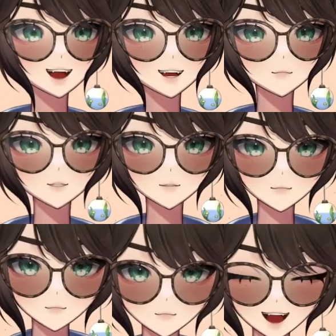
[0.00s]
We're gonna
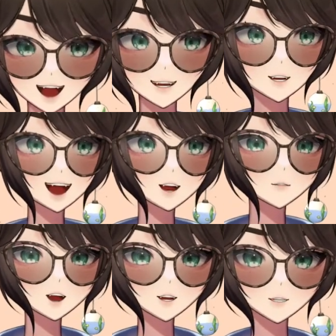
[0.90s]
finally be getting back
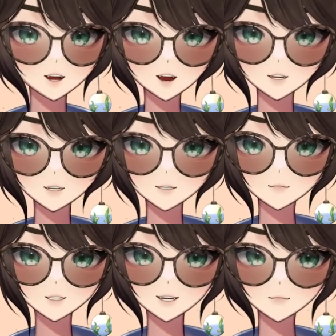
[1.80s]
into Alien
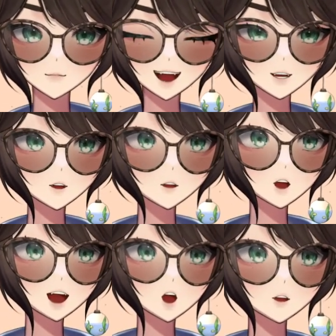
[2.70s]
Isolation. I know it's been a
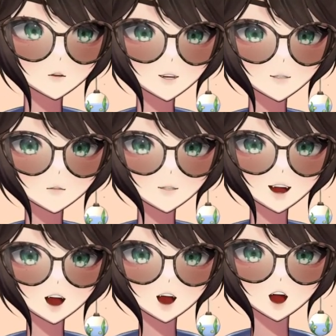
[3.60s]
little bit.
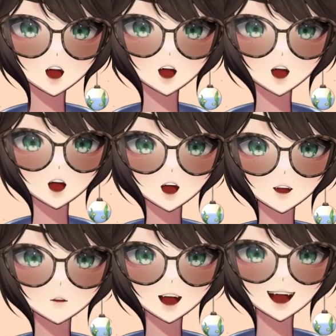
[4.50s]

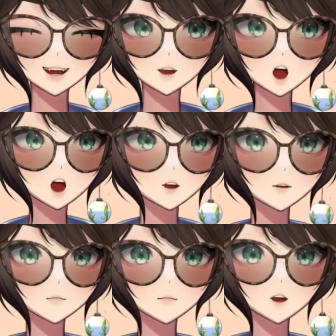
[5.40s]
I can do a longer stream
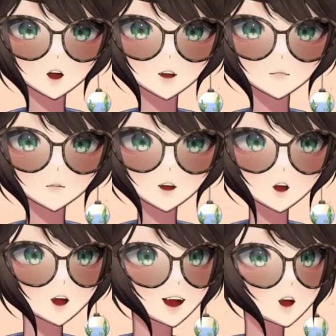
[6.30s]
that day, so maybe we'll
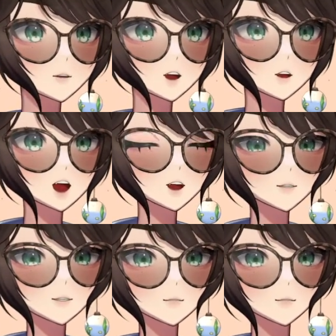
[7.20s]
make some more progress.